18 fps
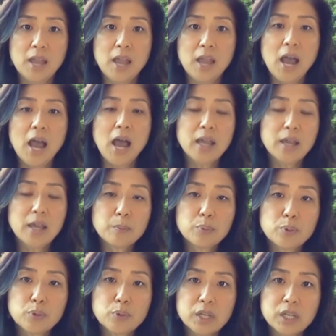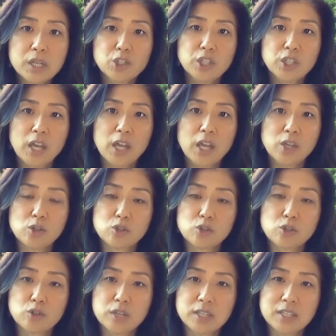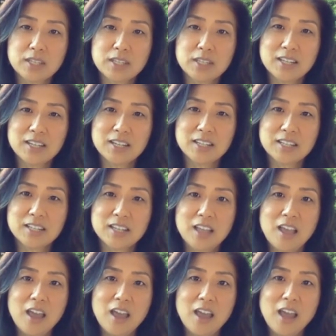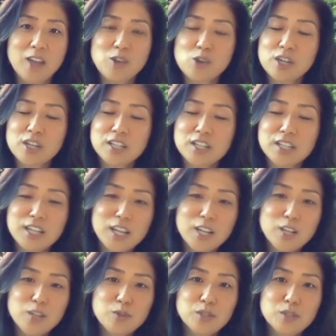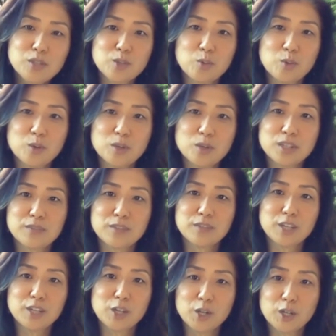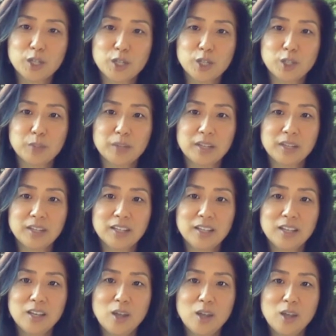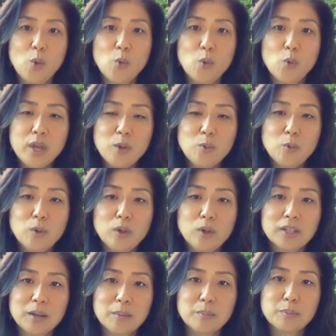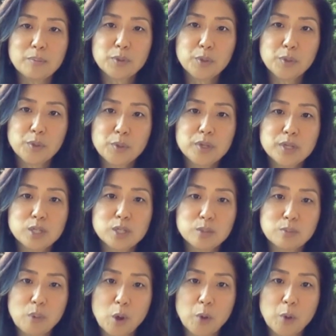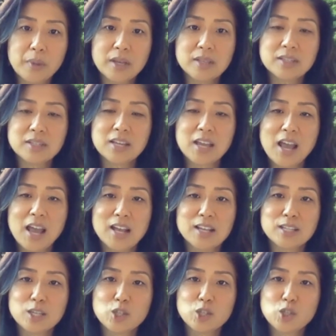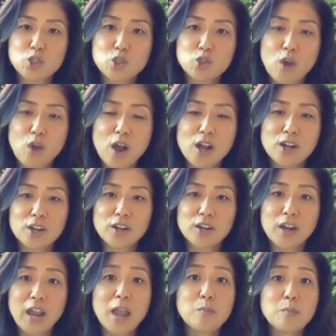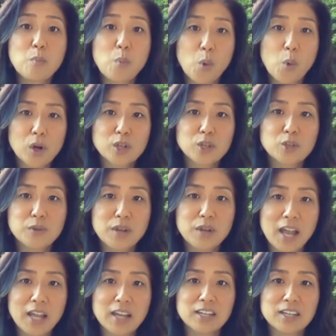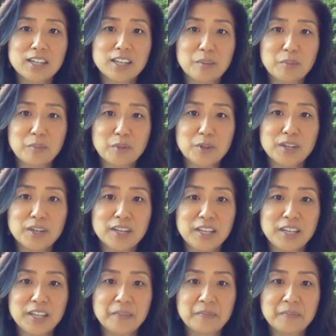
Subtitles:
I appreciate your trust in us and your continuous words of encouragement. We will come through this moment as a stronger and more united community.